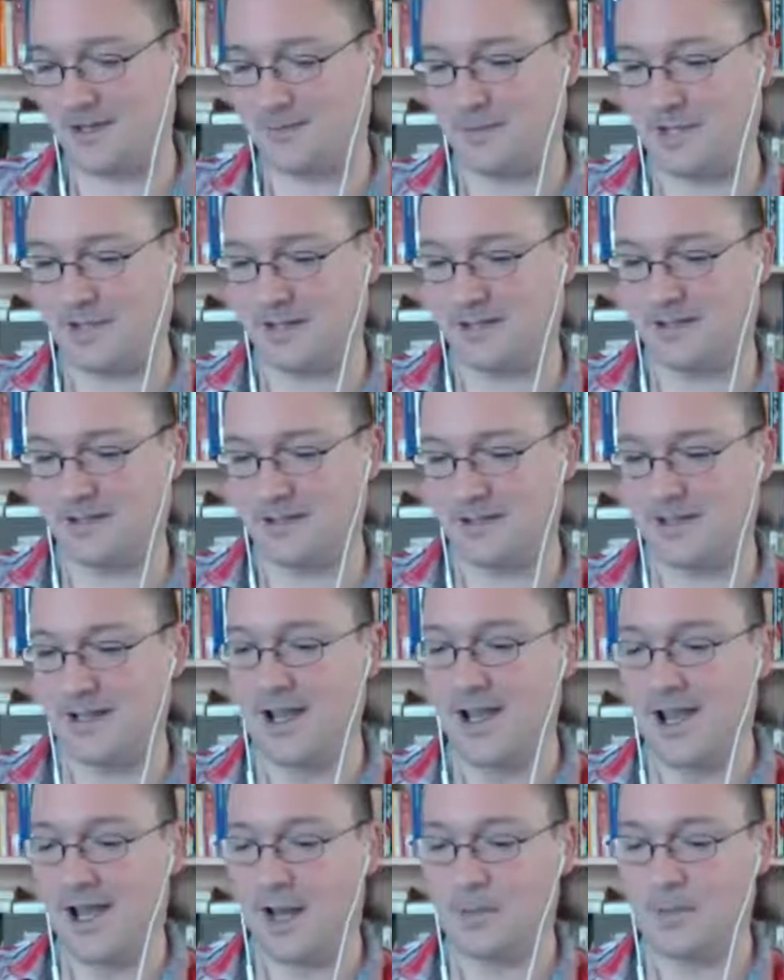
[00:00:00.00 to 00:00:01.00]
mailing list,
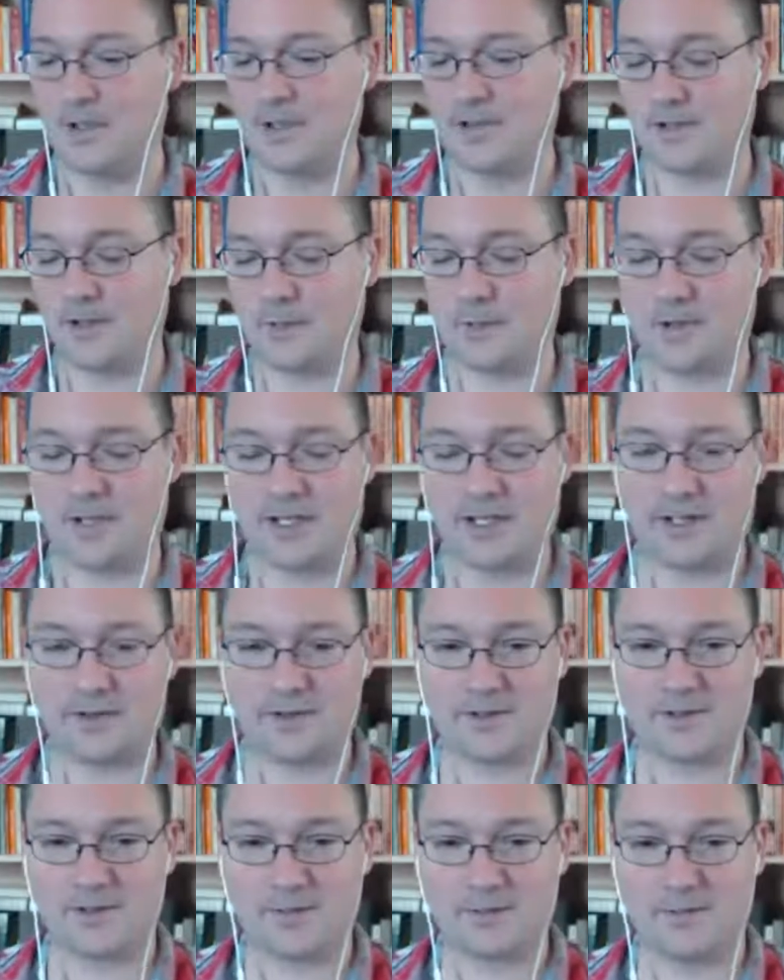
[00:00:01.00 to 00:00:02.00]
I'm going to start putting
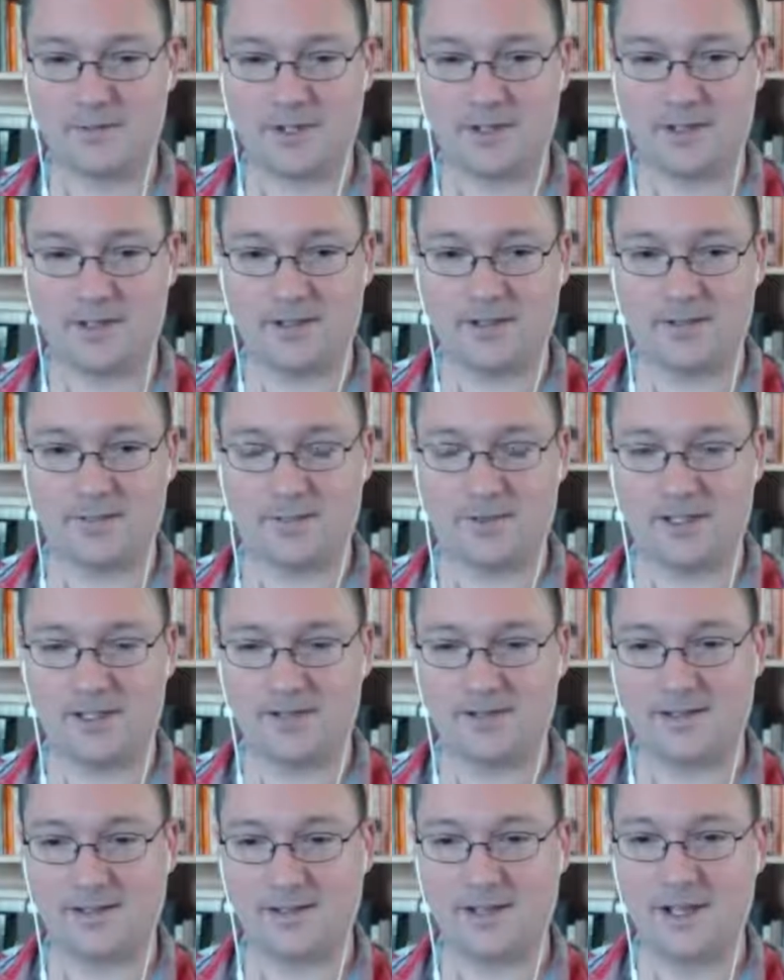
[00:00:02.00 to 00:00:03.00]
out some
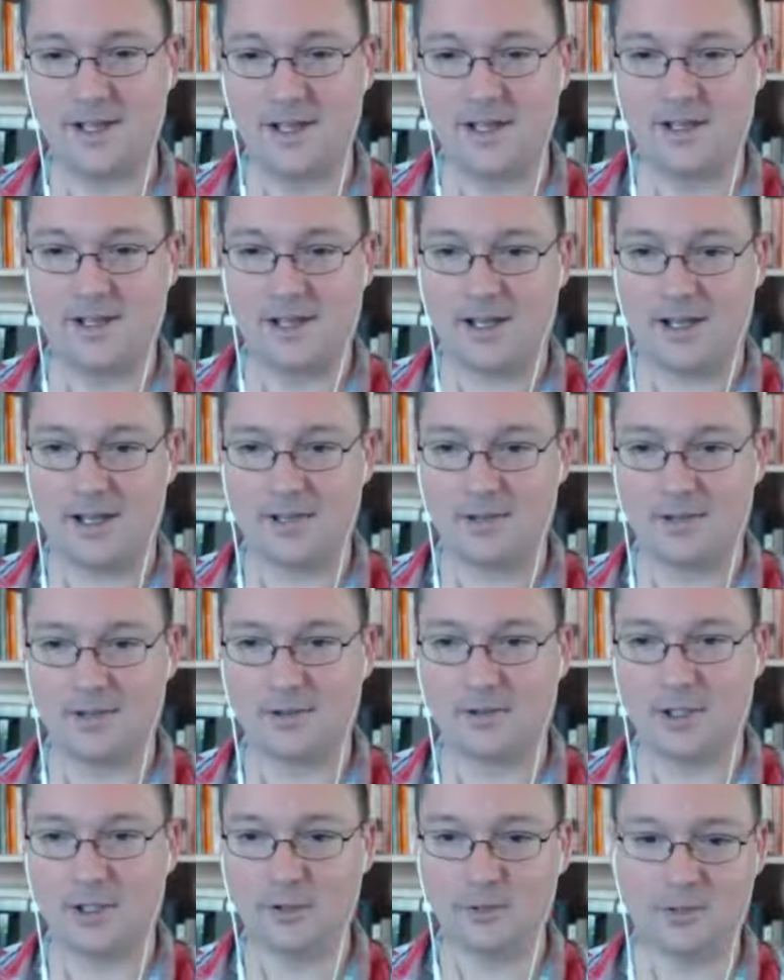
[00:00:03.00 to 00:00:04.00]
things that
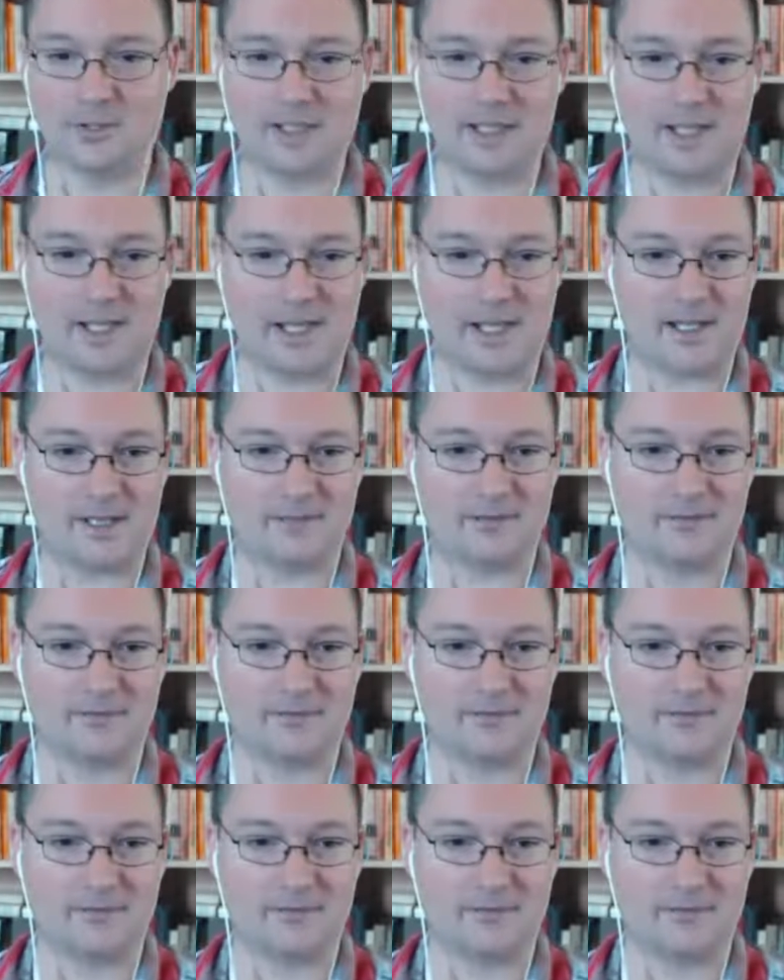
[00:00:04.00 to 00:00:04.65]
you'll only get